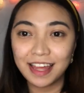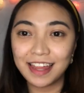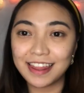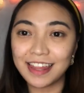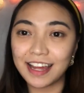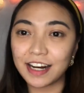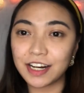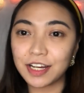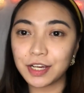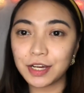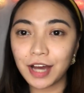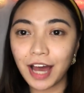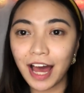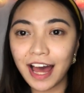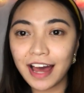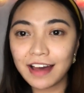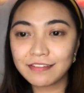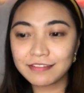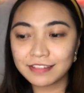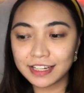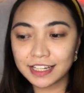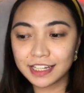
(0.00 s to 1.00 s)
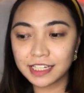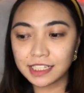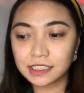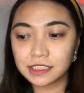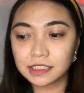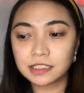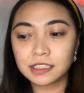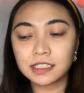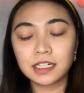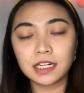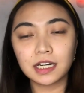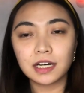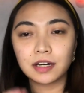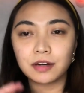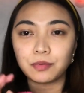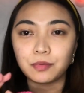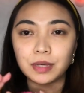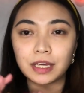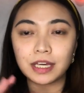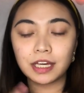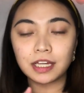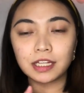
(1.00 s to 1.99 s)
There you have it!
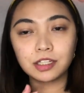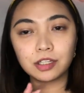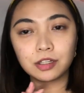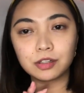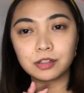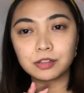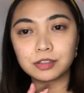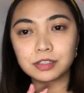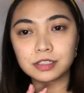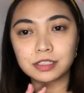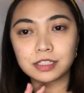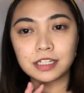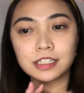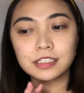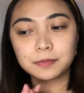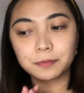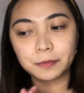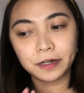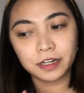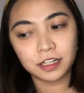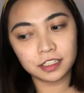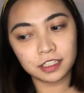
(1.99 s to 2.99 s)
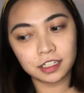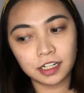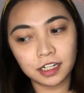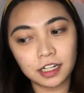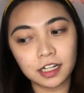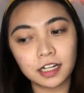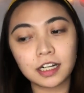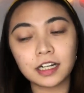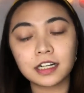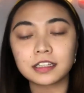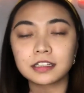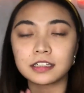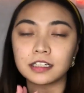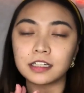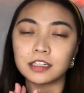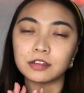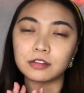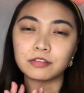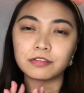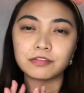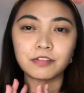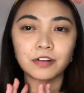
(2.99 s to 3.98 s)
We can use this product 3
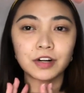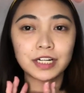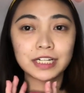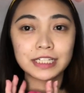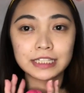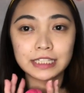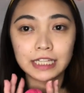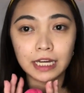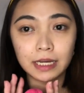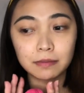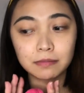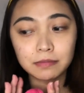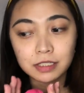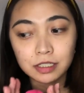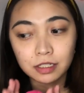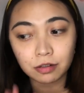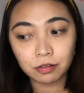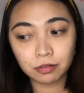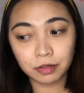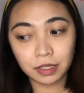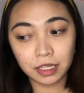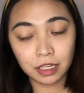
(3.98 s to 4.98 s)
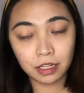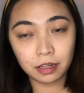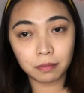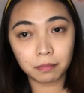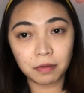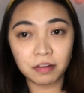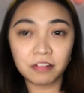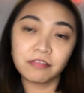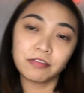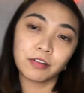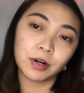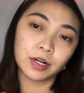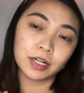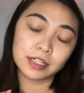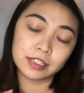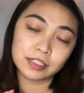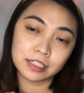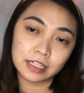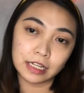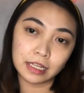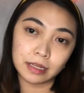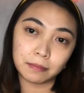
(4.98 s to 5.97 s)
to 4 times a week before
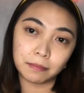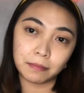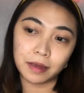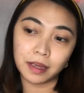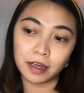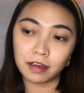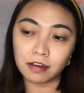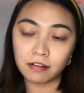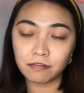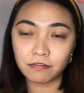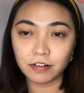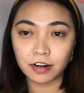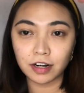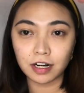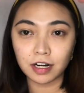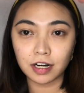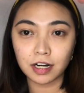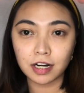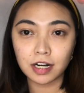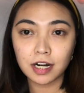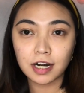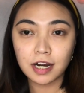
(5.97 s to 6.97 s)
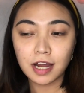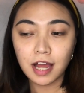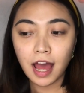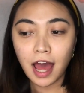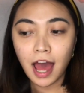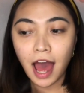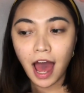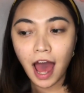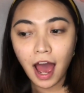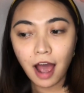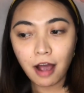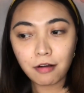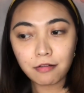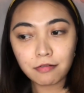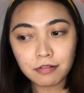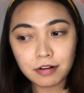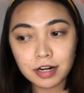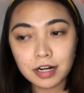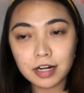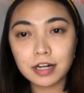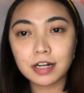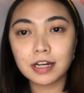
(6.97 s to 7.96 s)
sleeping for
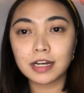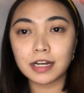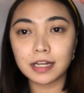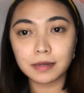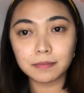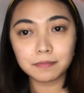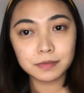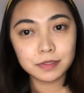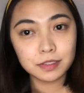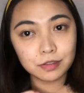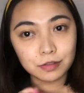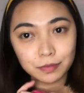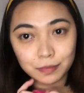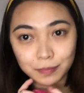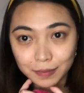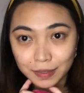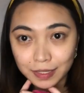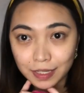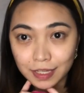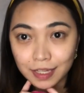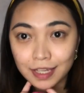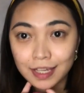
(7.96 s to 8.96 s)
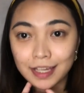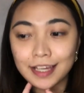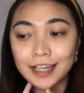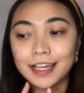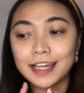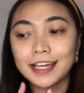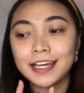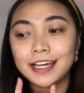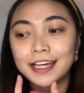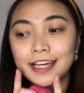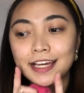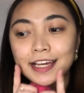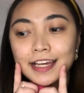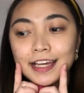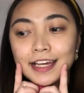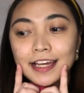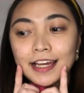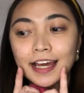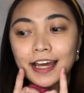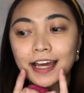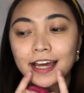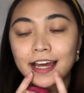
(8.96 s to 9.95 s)
our lips to be
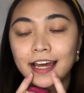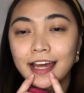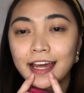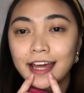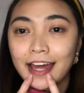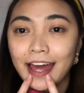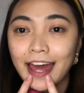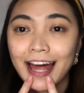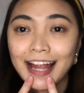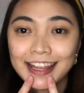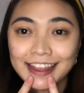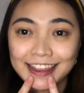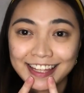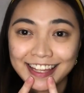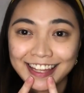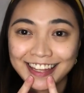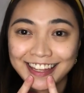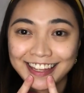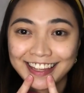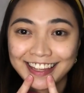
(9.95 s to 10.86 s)
healthy.